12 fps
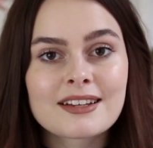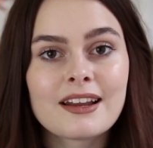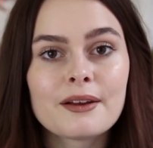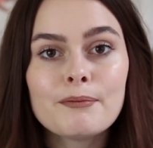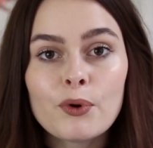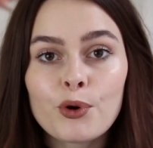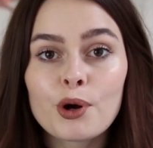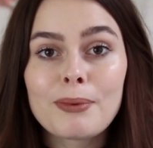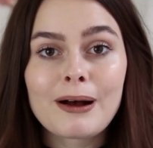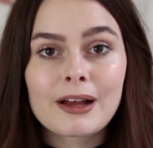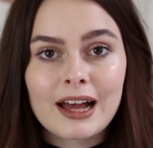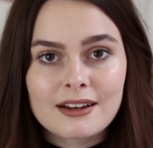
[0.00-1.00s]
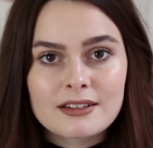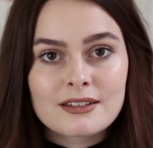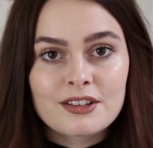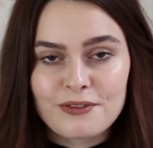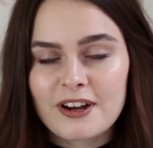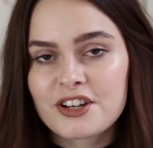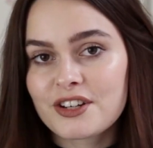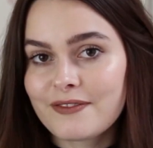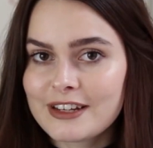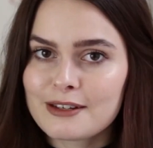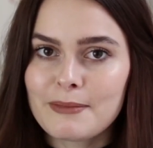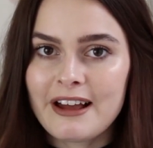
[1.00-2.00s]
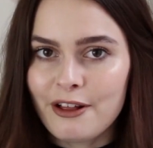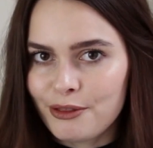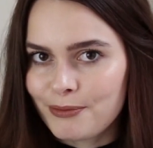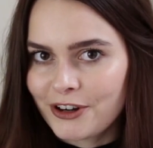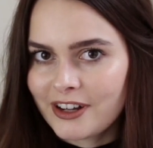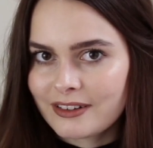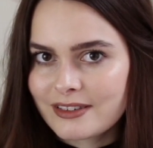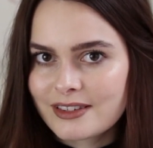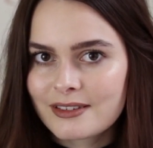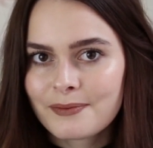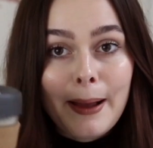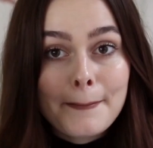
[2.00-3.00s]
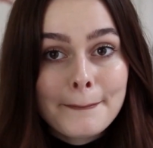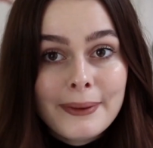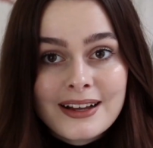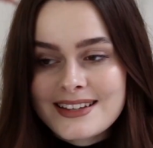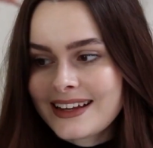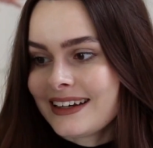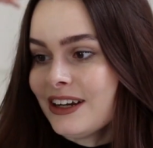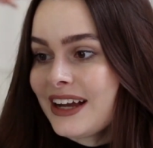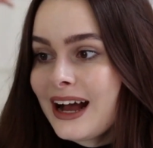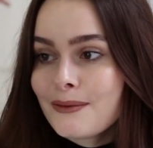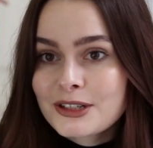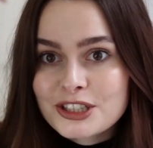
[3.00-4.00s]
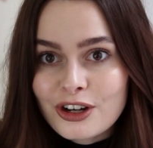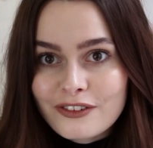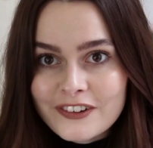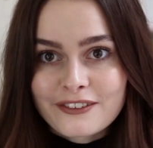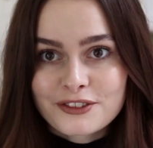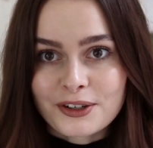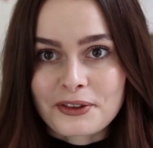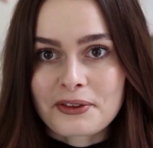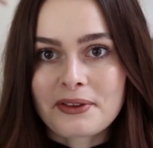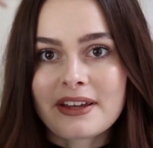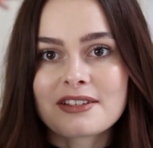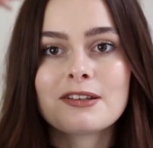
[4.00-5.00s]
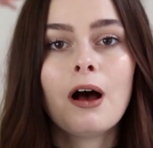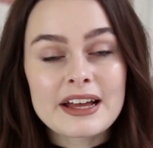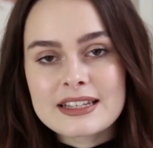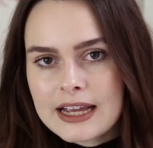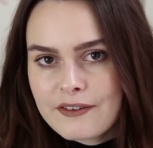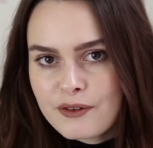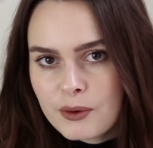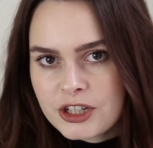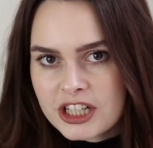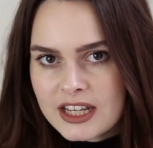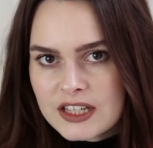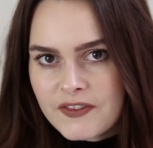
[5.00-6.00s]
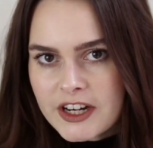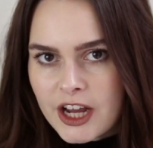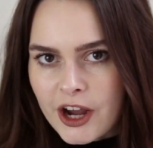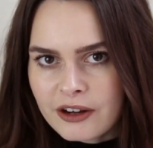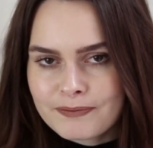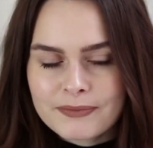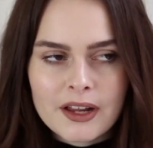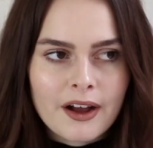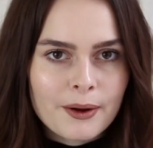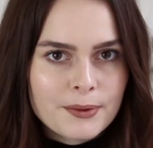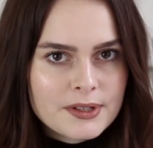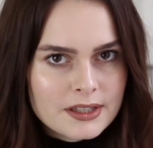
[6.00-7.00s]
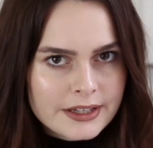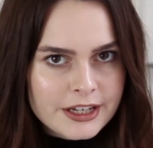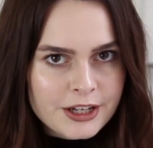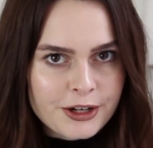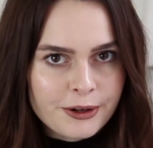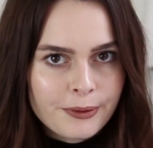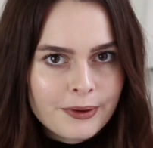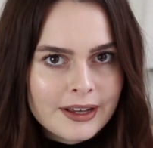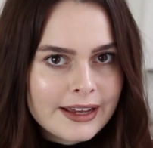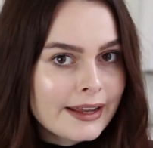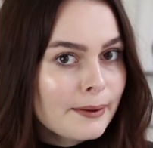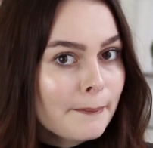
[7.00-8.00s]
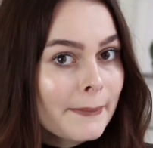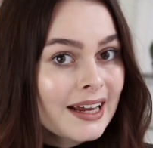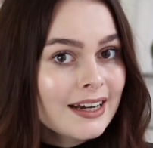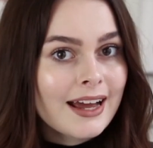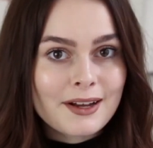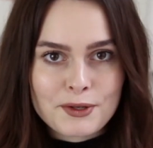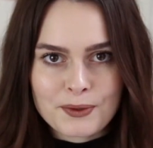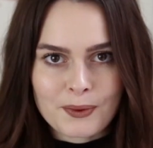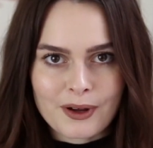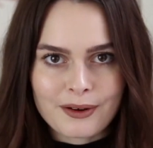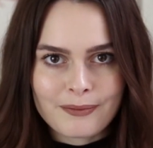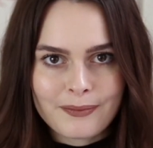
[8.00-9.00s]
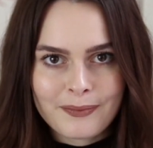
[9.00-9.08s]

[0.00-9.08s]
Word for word: to learn more about Canesten's range of intimate health products. I am buzzing. Look at how much coffee I've drunk through this. Thanks again for watching this video. I will see you in my next one.